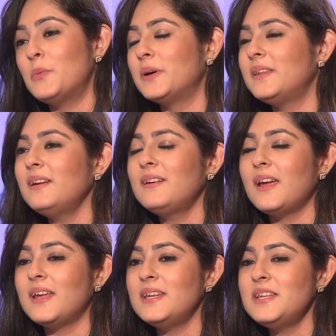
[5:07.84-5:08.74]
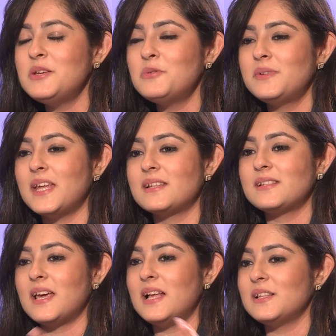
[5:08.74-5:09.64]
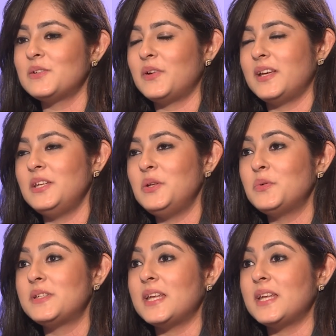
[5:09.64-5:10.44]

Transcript: Were there any new textiles or any new